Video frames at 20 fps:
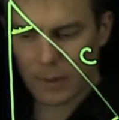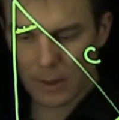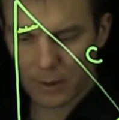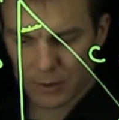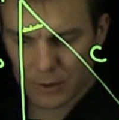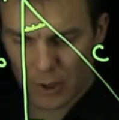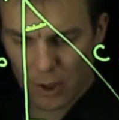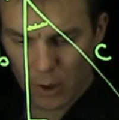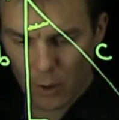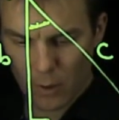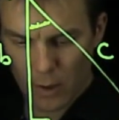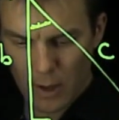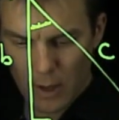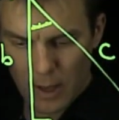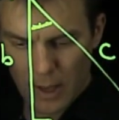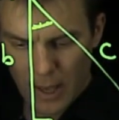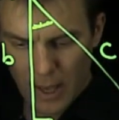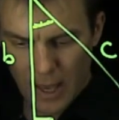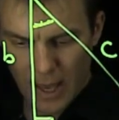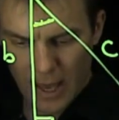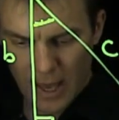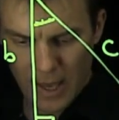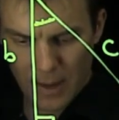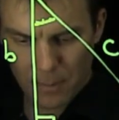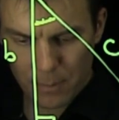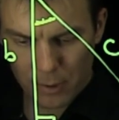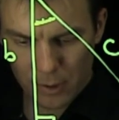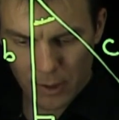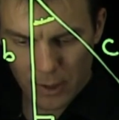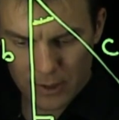So a
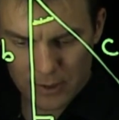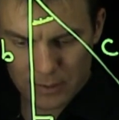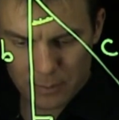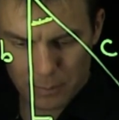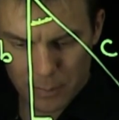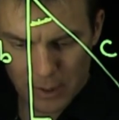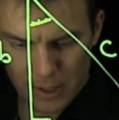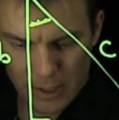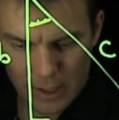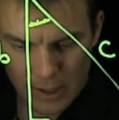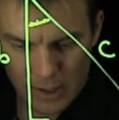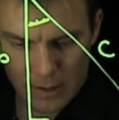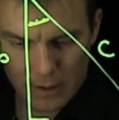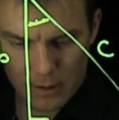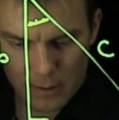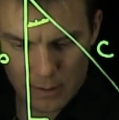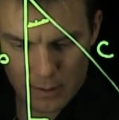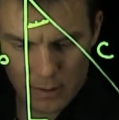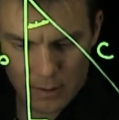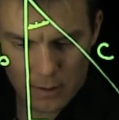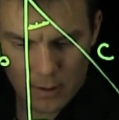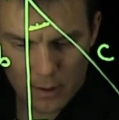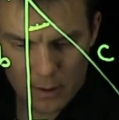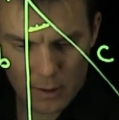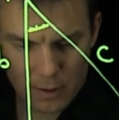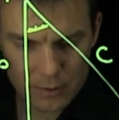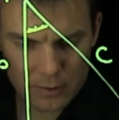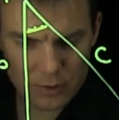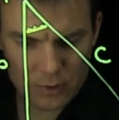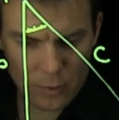plus b
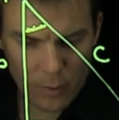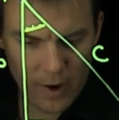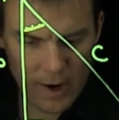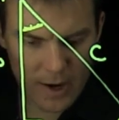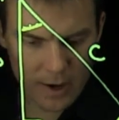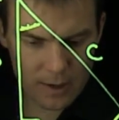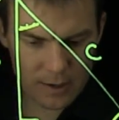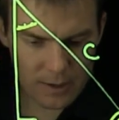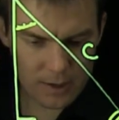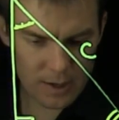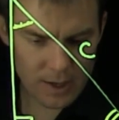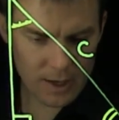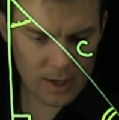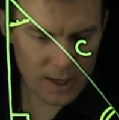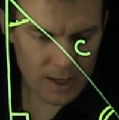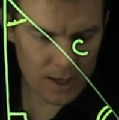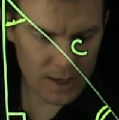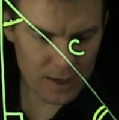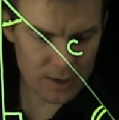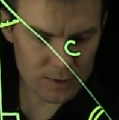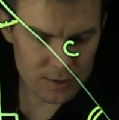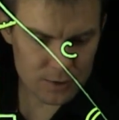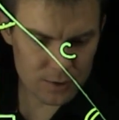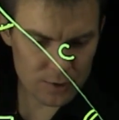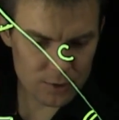squared is